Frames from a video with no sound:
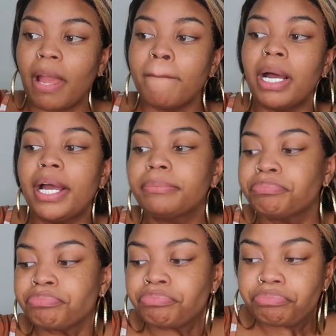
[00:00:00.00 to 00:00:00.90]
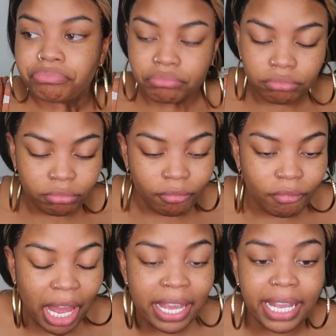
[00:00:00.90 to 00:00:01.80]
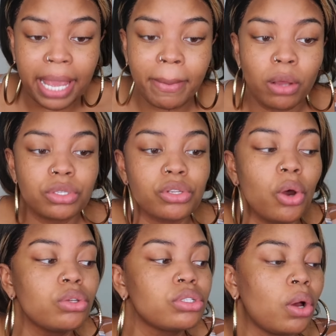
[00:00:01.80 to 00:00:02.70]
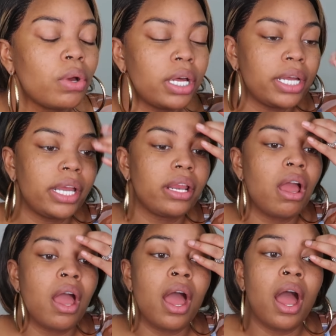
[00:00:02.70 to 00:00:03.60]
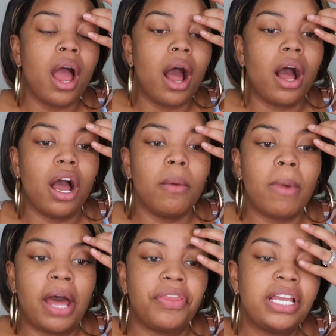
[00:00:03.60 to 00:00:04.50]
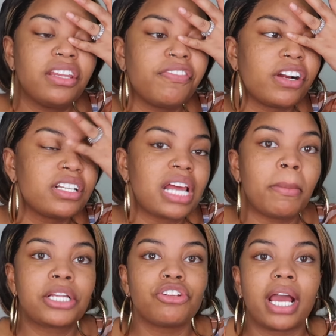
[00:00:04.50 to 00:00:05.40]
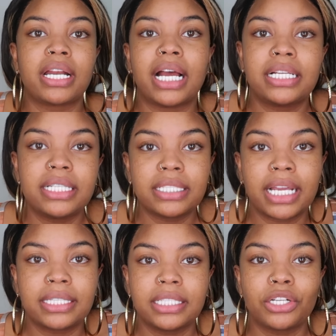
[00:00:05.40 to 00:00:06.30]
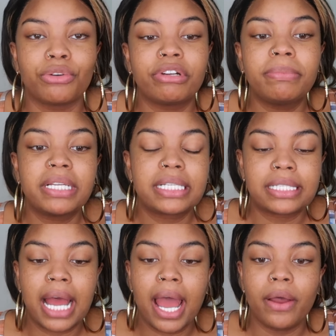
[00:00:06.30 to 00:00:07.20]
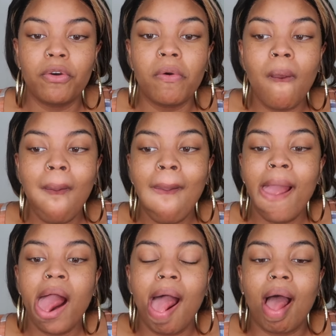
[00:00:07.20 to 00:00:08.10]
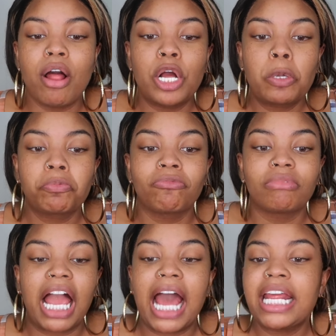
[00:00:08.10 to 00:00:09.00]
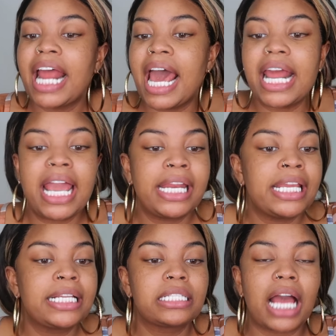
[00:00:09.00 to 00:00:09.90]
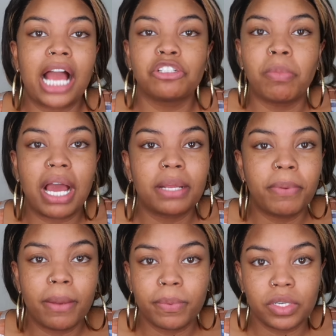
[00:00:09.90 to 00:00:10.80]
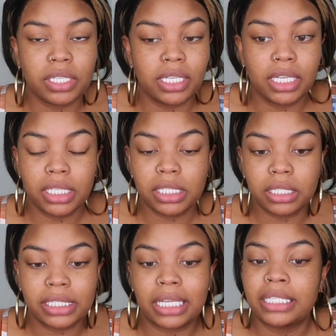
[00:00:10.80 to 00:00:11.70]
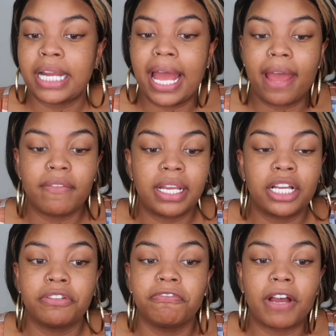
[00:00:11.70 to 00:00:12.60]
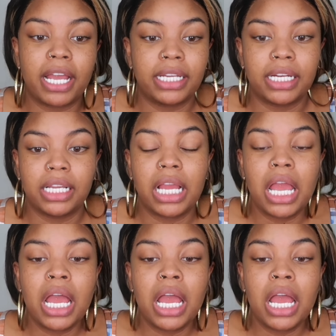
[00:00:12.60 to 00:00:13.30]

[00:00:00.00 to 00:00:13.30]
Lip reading: But it came out so good. I think the first time I tried it, I did like the Caribbean style. I didn't add any Scotch bonnet peppers to this because I didn't have any, couldn't find any.